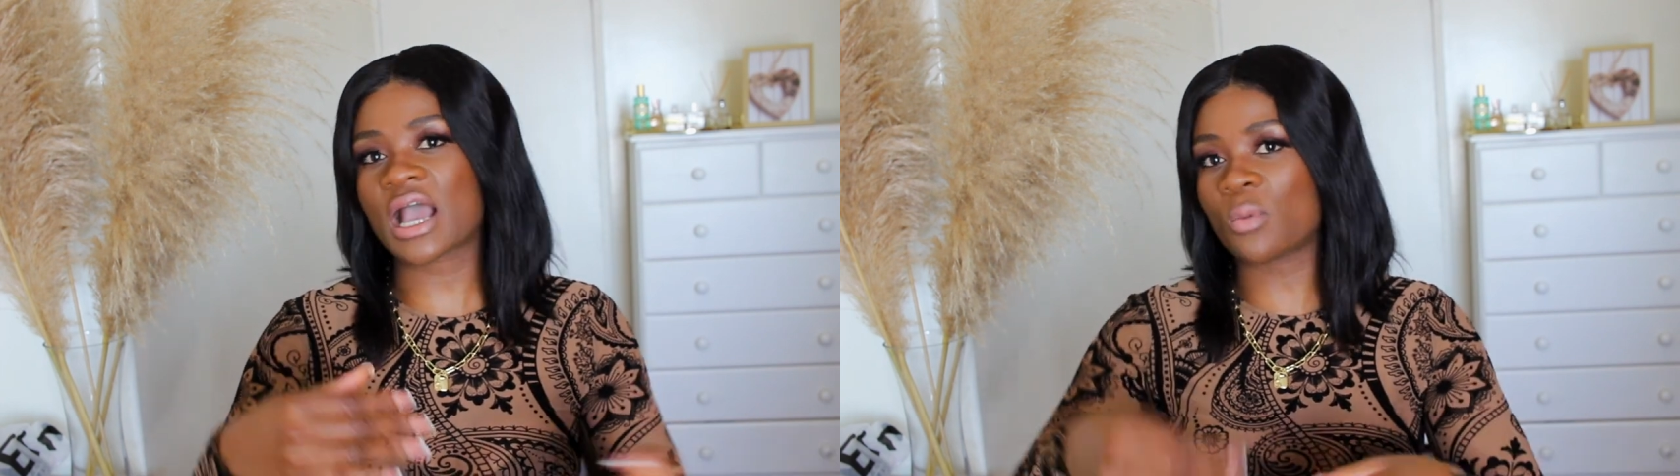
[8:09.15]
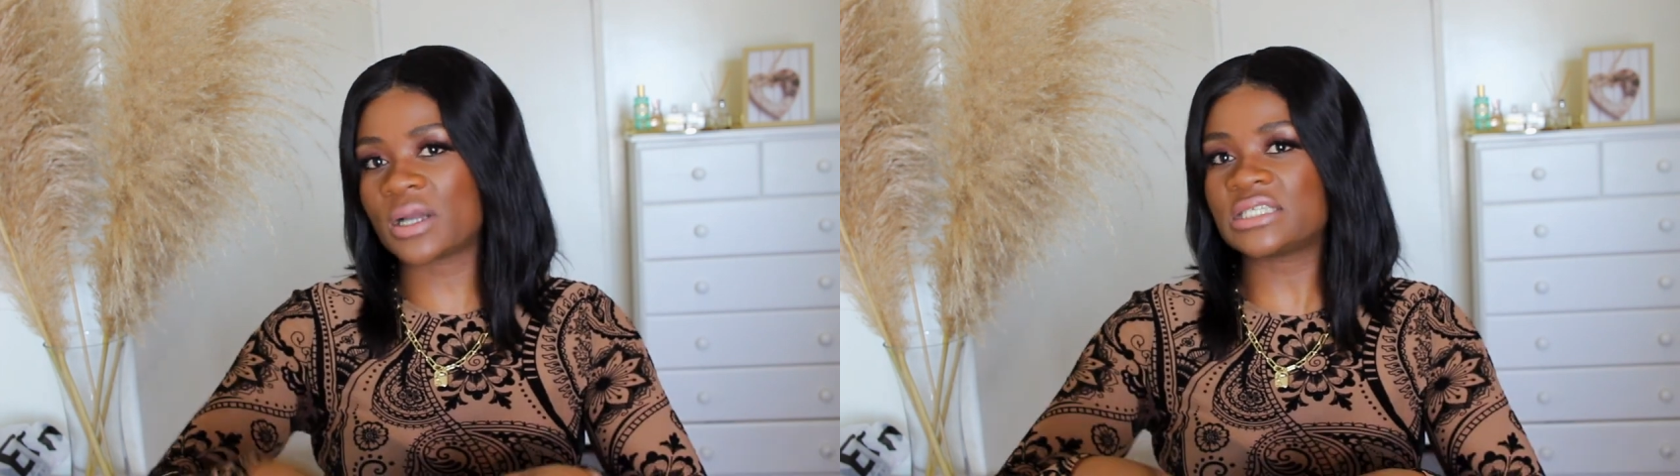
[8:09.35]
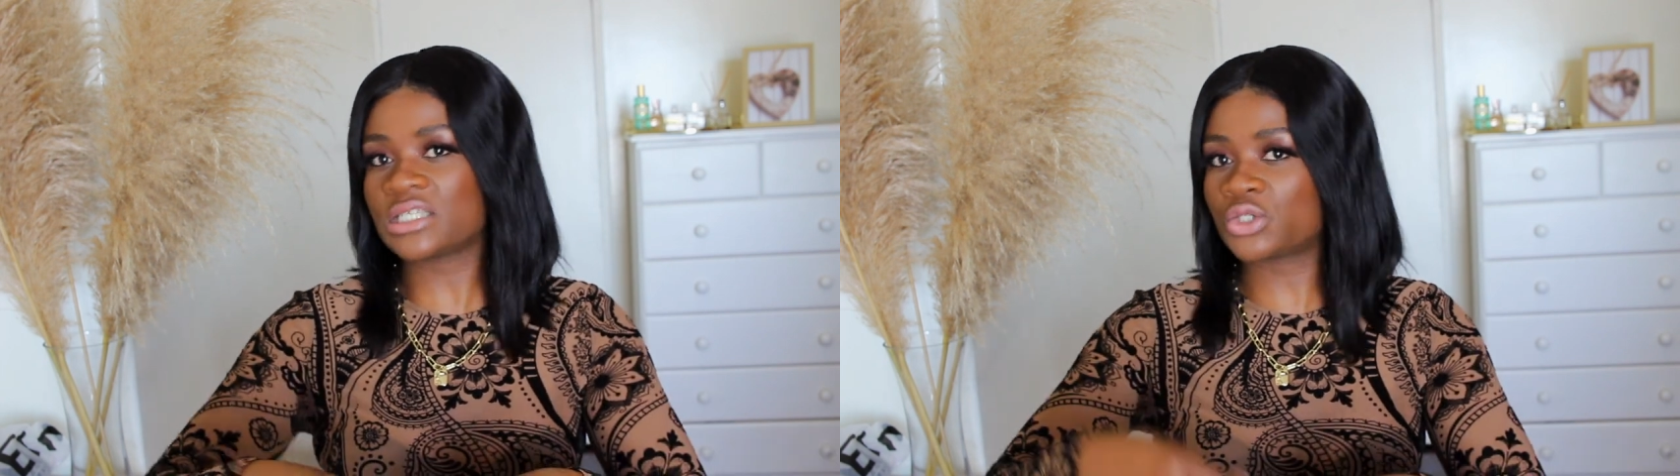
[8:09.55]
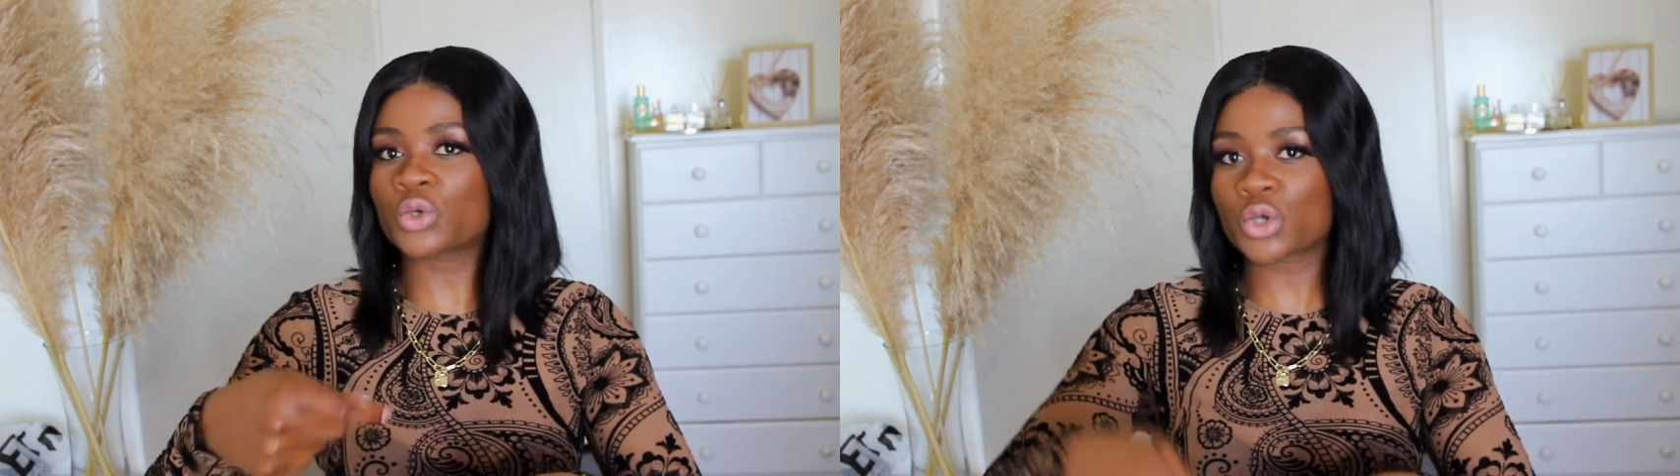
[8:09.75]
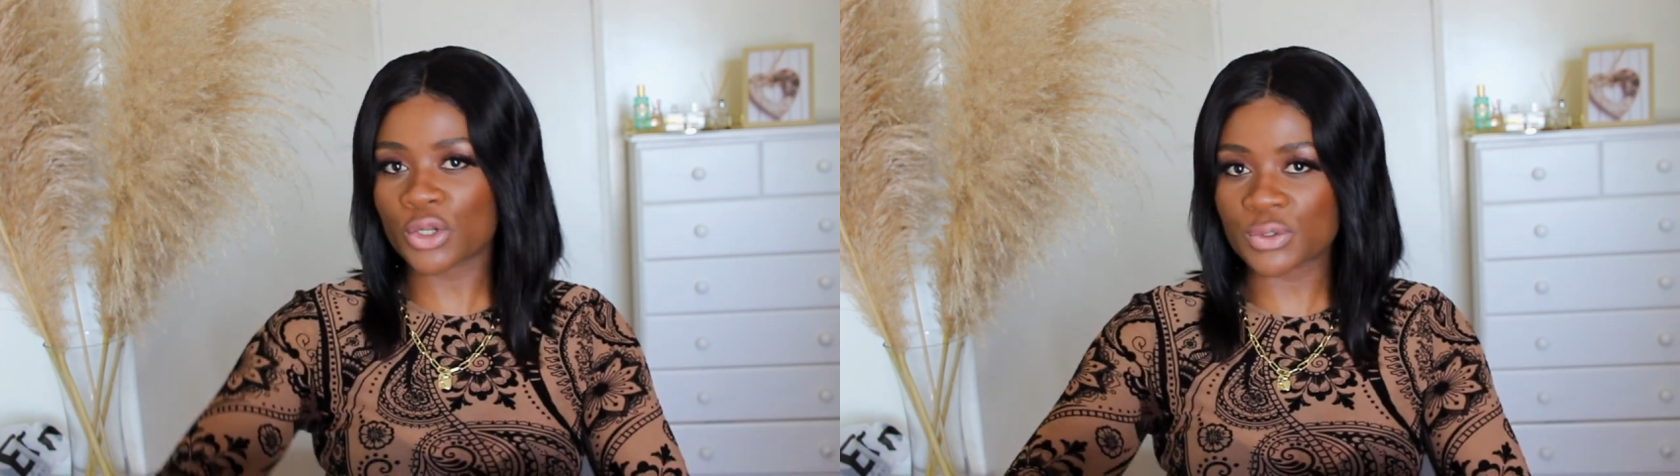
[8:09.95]
I want it to
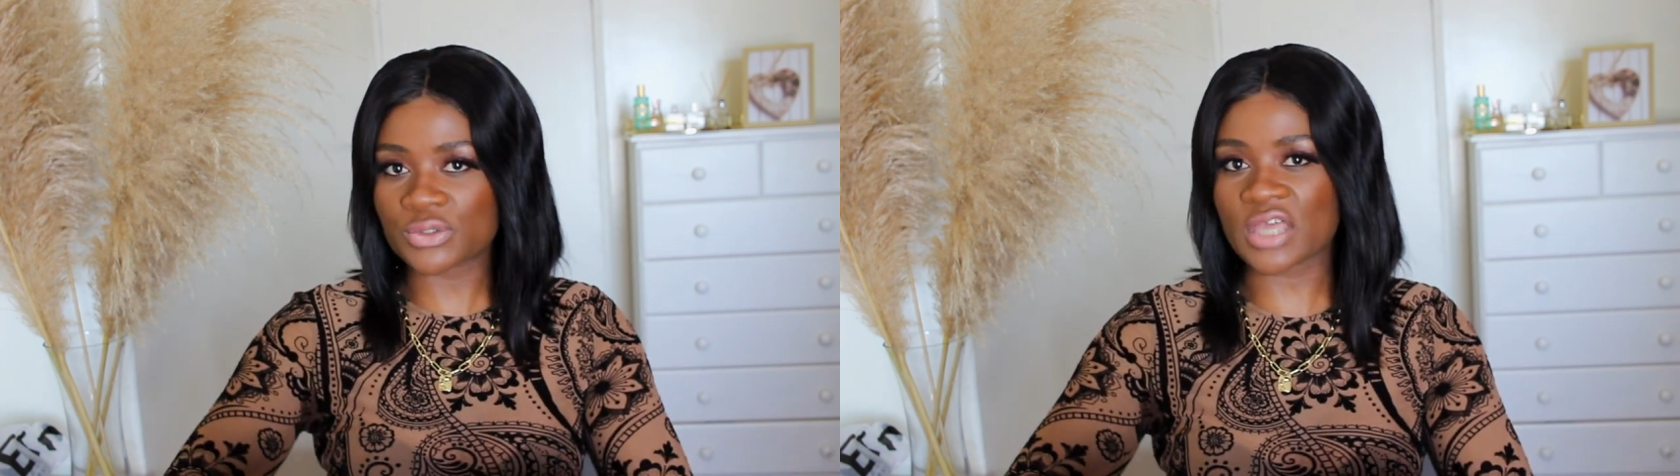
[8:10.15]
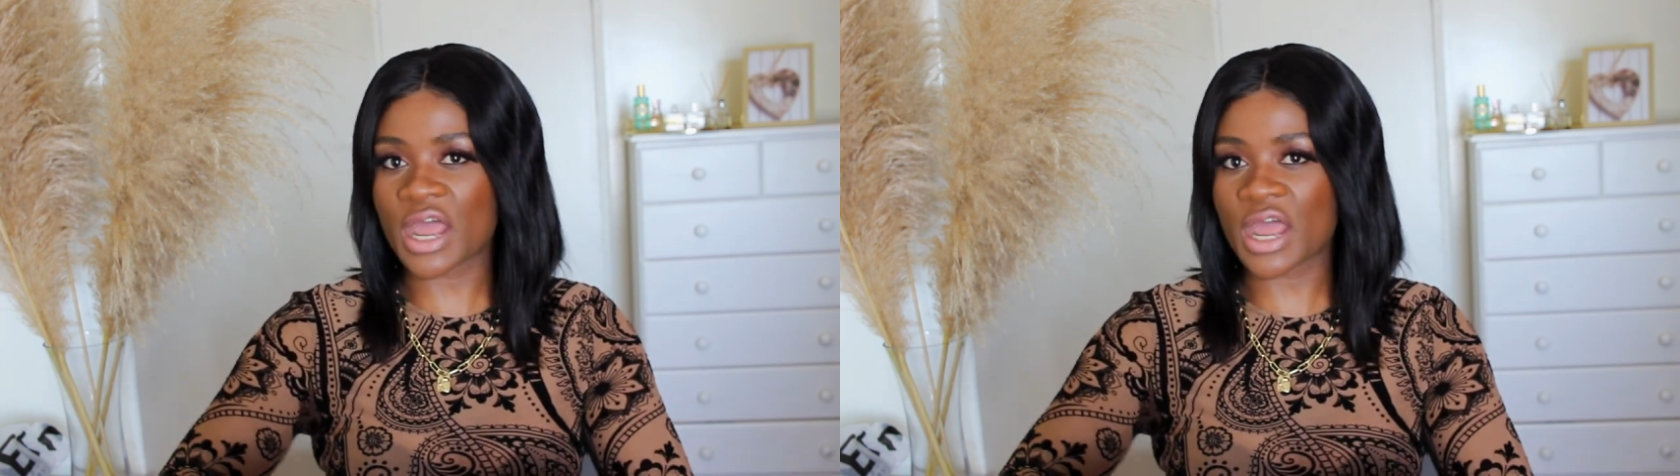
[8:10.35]
close.